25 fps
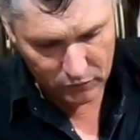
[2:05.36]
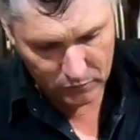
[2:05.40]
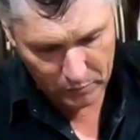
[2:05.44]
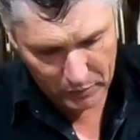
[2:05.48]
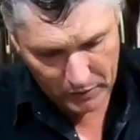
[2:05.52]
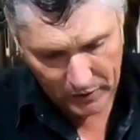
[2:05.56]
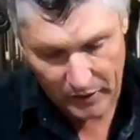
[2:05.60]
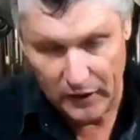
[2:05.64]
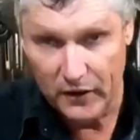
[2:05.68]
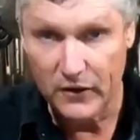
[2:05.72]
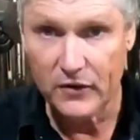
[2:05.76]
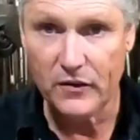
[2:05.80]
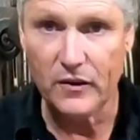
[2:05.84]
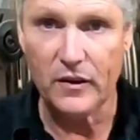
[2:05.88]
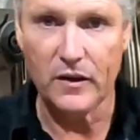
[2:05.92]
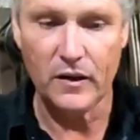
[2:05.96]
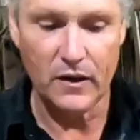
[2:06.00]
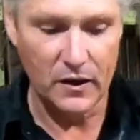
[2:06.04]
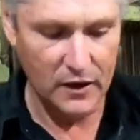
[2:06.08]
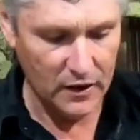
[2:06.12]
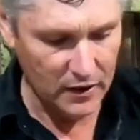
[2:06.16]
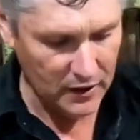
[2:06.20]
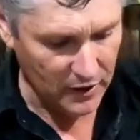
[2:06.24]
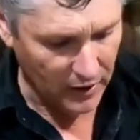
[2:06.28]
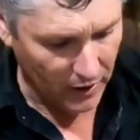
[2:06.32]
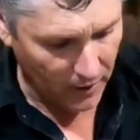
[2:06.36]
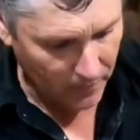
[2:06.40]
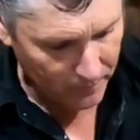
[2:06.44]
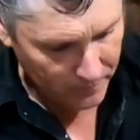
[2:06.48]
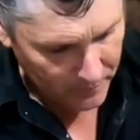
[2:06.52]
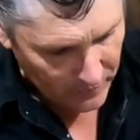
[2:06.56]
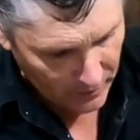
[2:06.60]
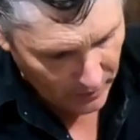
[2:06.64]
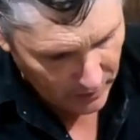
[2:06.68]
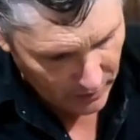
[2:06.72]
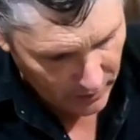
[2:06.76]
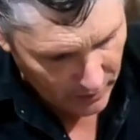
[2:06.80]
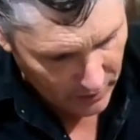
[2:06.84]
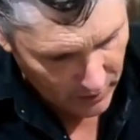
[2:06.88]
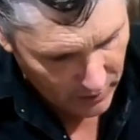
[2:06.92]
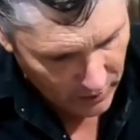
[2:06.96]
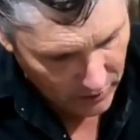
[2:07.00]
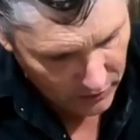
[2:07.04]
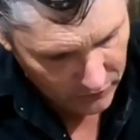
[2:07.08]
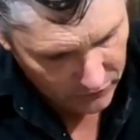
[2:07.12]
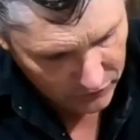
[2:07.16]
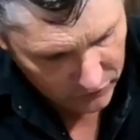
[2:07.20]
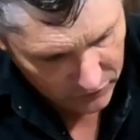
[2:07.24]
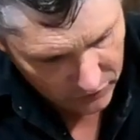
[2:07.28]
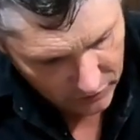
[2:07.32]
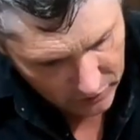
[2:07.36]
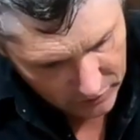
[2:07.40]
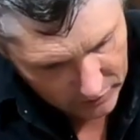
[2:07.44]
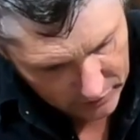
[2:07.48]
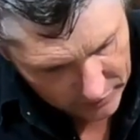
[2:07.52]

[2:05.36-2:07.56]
piece in here, it's got a